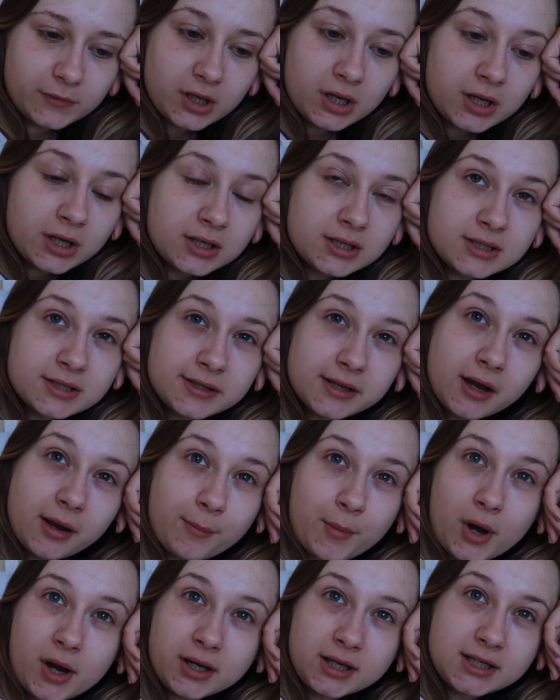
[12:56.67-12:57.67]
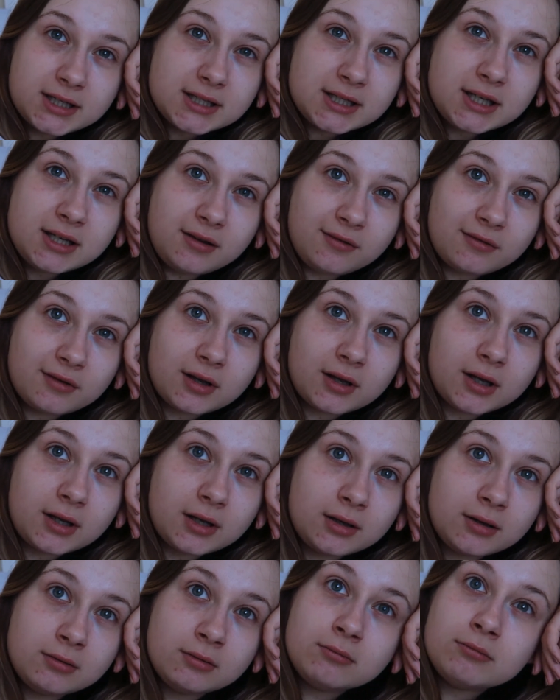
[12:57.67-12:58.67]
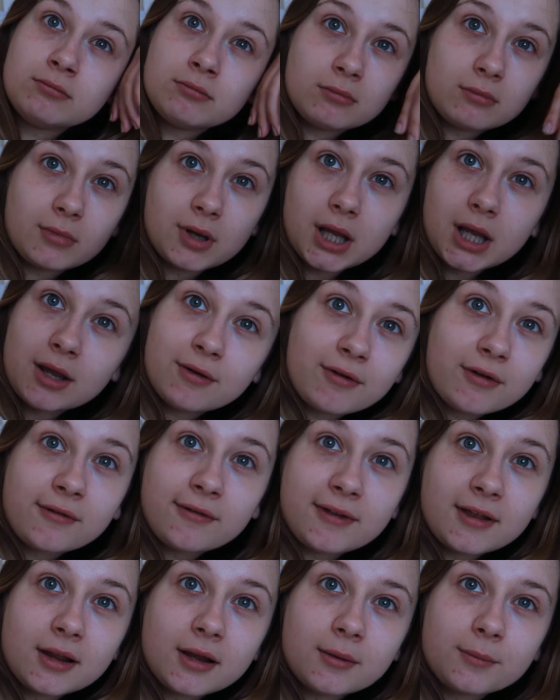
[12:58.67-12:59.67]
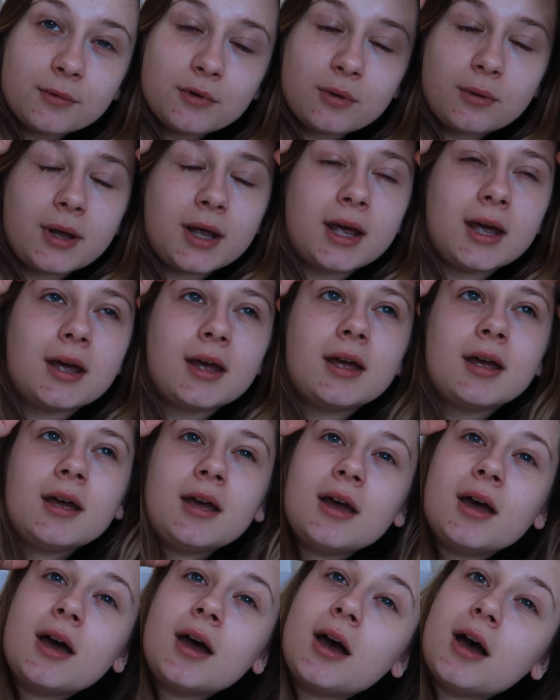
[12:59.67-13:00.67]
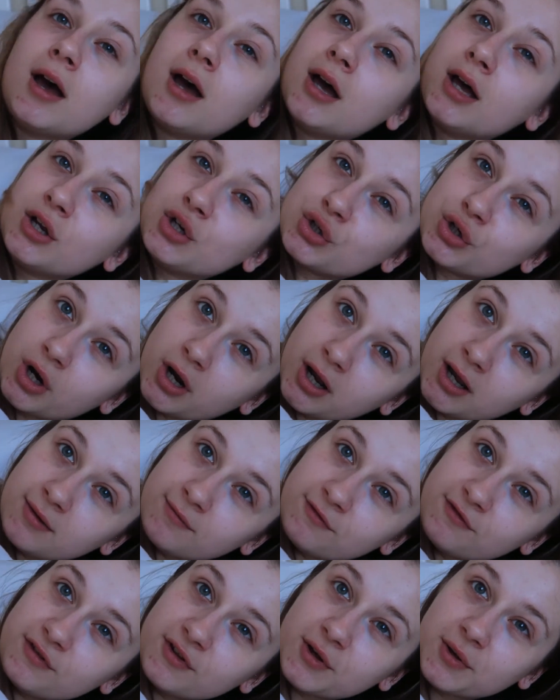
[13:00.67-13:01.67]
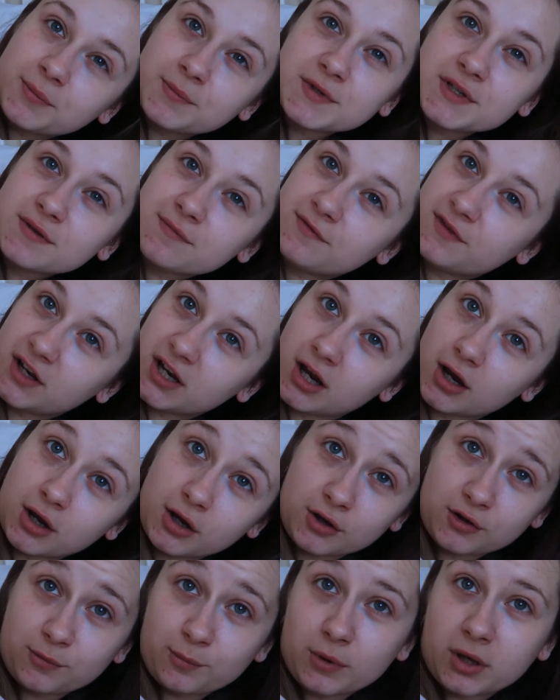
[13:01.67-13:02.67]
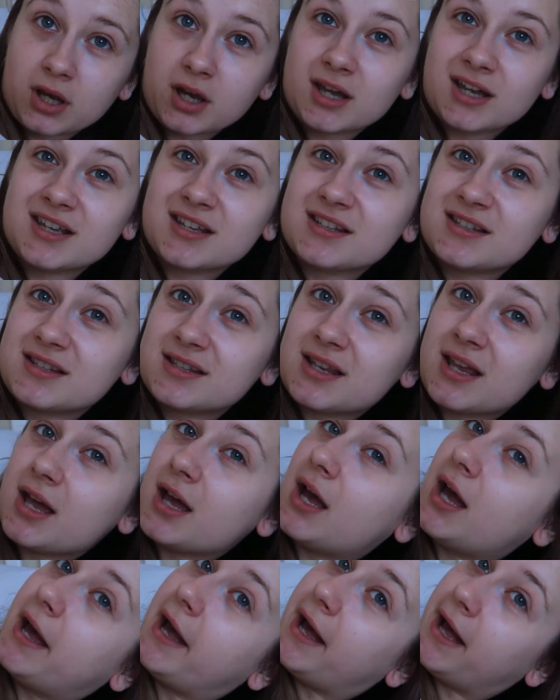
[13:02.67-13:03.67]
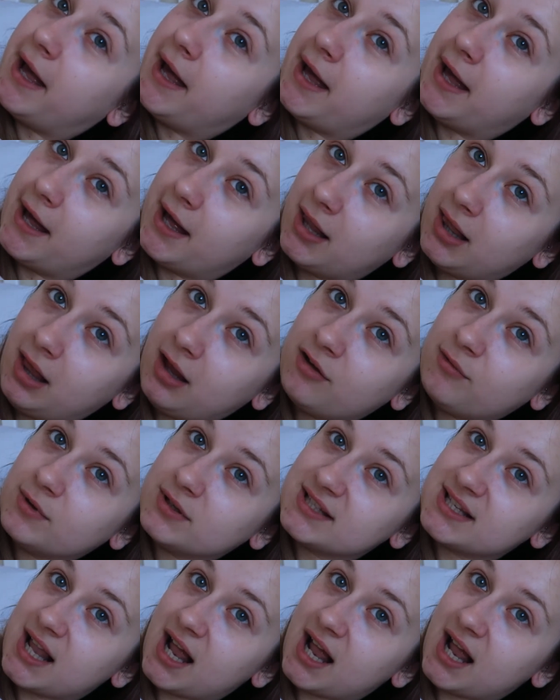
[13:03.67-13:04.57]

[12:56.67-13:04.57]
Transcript: And I might even, if I feel up to it, try and film some videos, because hell, I've been